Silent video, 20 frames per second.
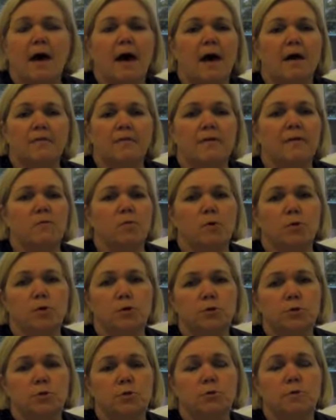Others want
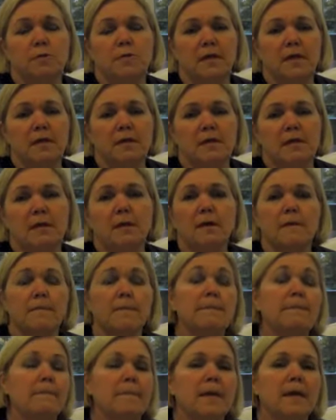to do things that
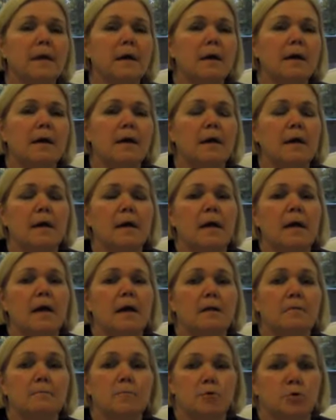are bigger
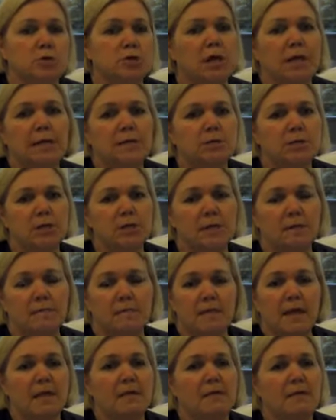and more challenging.
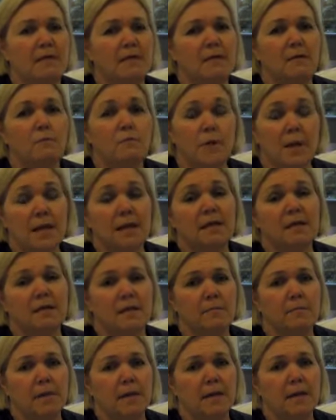That really
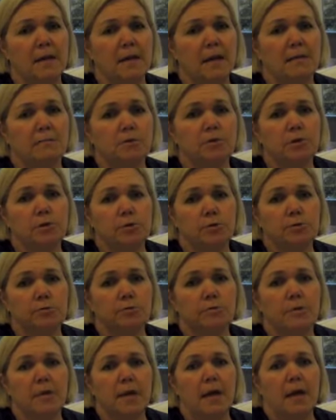is completely up to
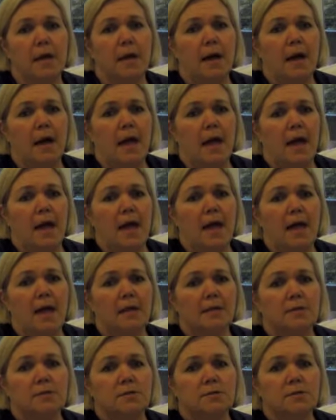you.
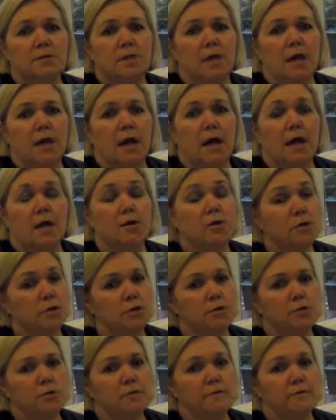And you
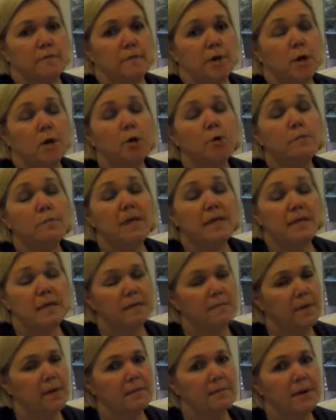can do it from home.
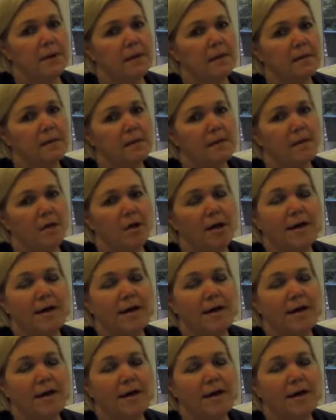That's a big plus.